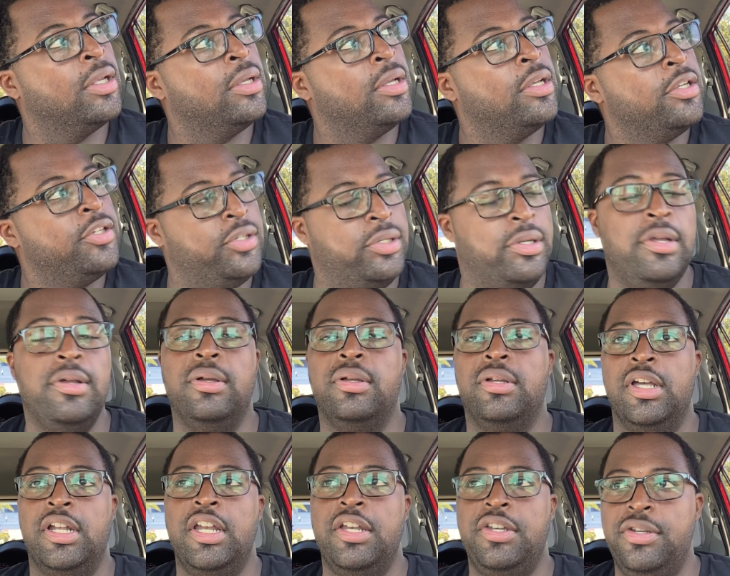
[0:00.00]
Still
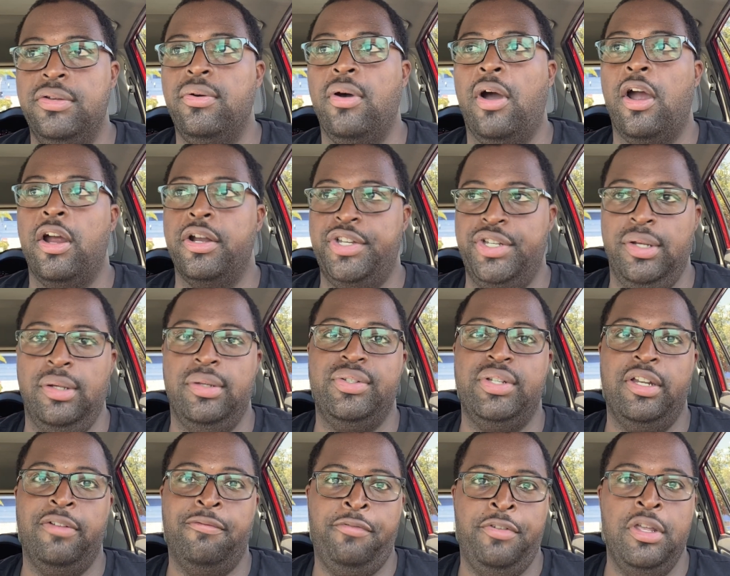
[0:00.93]
gonna do art shows in
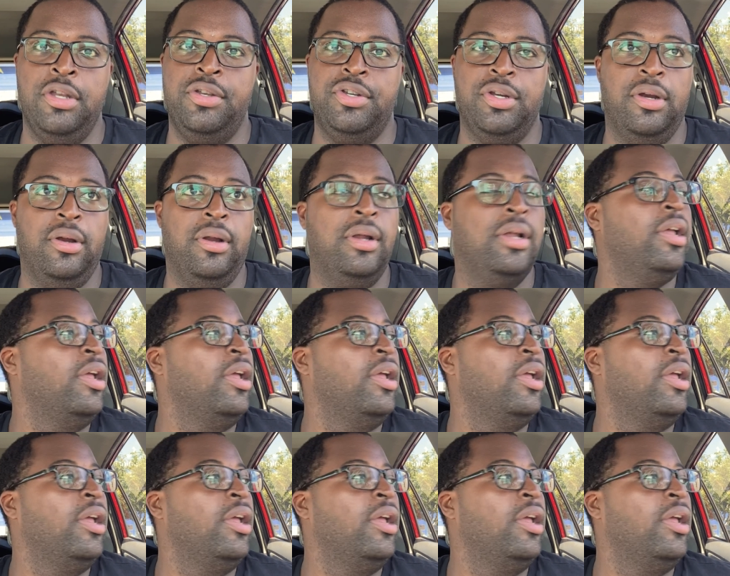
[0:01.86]
the future.